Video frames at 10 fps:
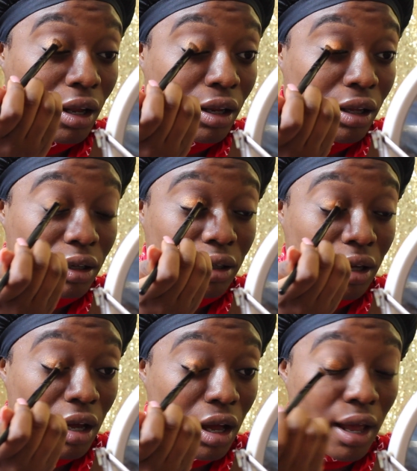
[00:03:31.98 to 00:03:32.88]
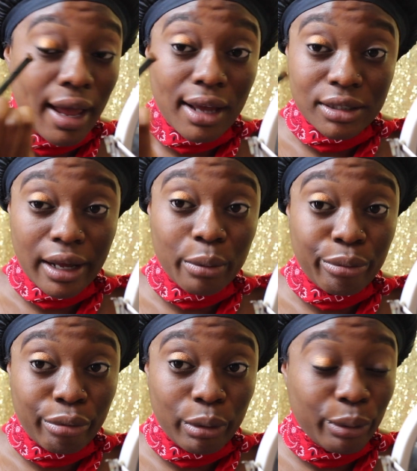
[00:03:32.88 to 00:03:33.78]
look, hashtag
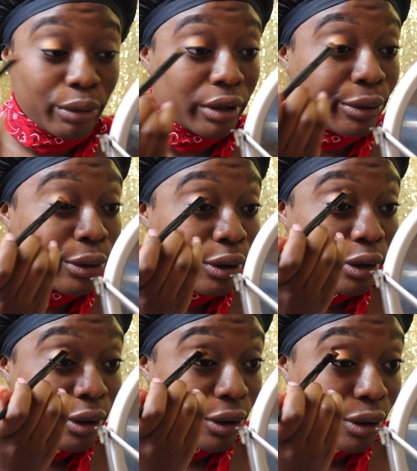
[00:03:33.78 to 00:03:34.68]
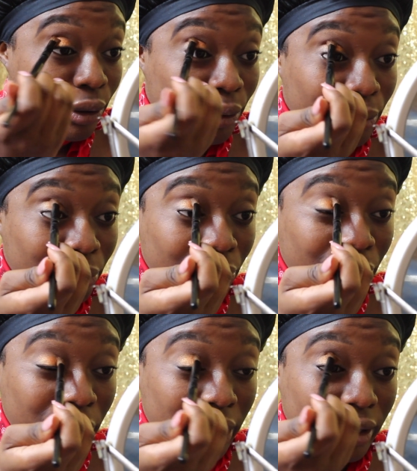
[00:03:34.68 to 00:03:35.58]
broke.
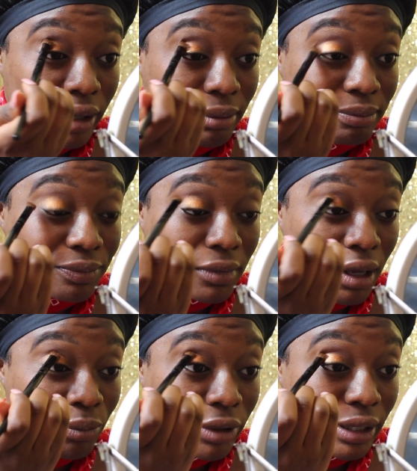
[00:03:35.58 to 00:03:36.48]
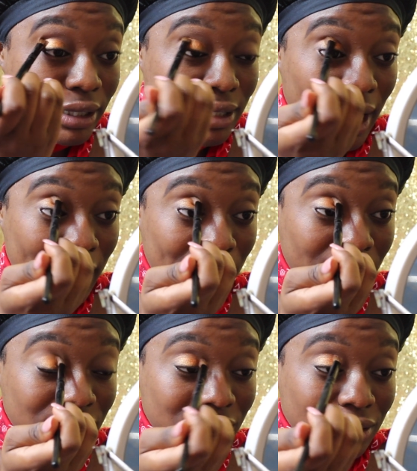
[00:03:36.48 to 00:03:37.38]
But I'm really excited
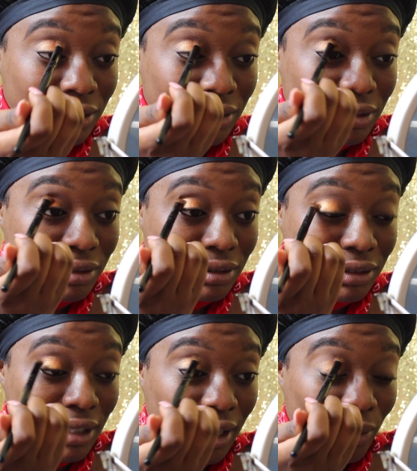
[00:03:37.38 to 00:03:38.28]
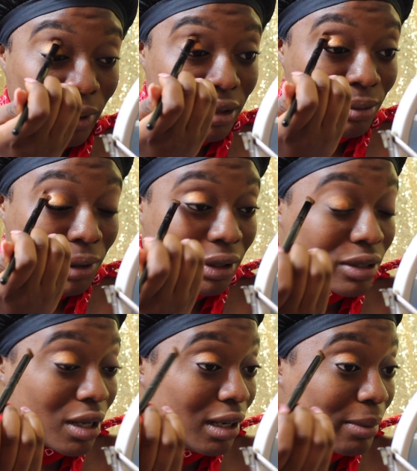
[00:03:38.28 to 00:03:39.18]
about just seeing what the rodeo
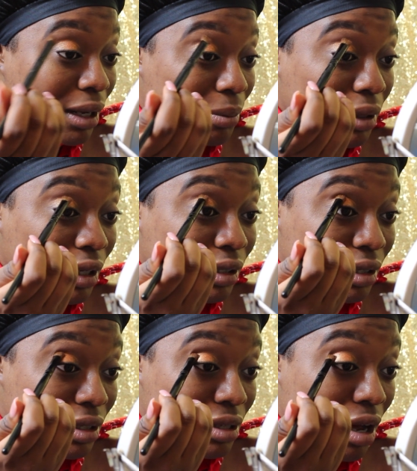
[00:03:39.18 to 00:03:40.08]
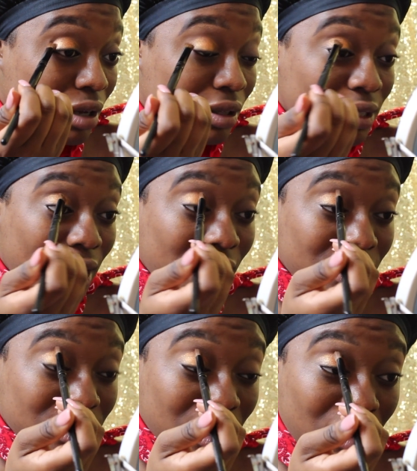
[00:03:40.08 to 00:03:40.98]
is all about because it's the talk of the
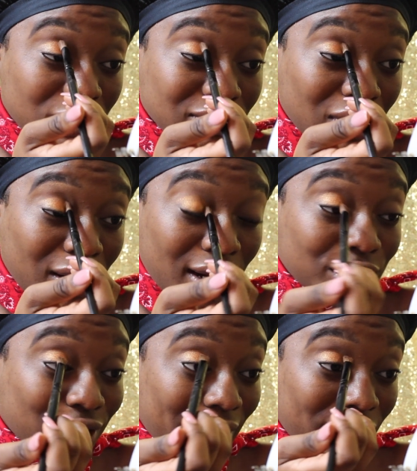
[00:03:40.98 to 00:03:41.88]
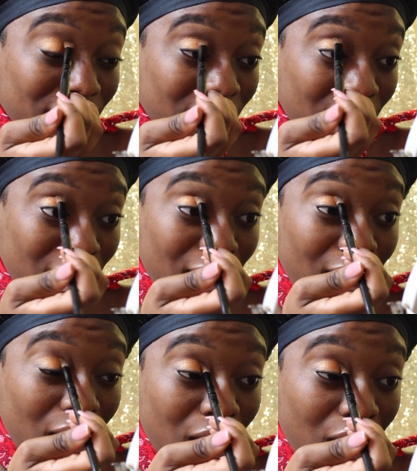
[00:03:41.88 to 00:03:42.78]
town. It's the cause of a lot of traffic.
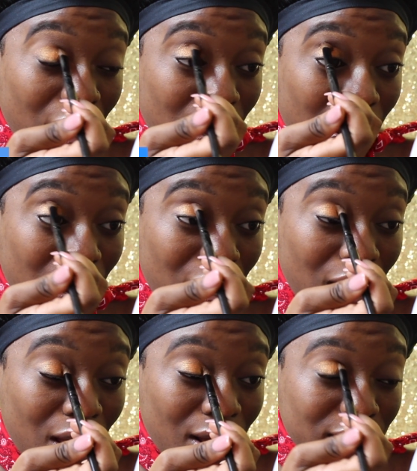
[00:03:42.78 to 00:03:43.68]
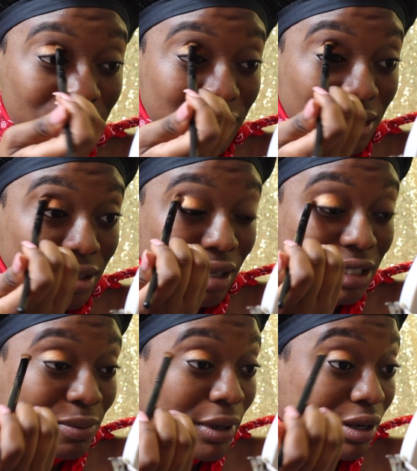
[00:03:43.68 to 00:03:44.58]
And yeah, I just need to
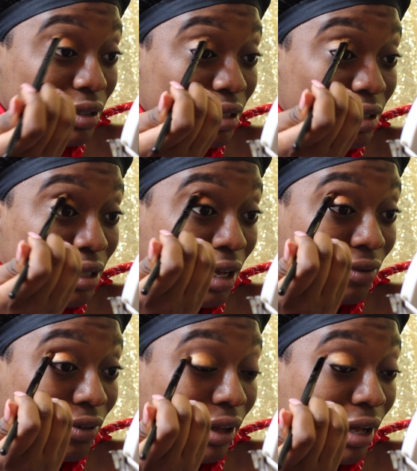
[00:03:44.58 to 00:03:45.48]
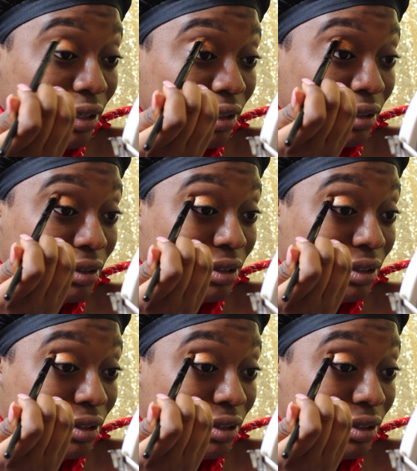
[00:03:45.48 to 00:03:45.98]
experience it so I can feel like a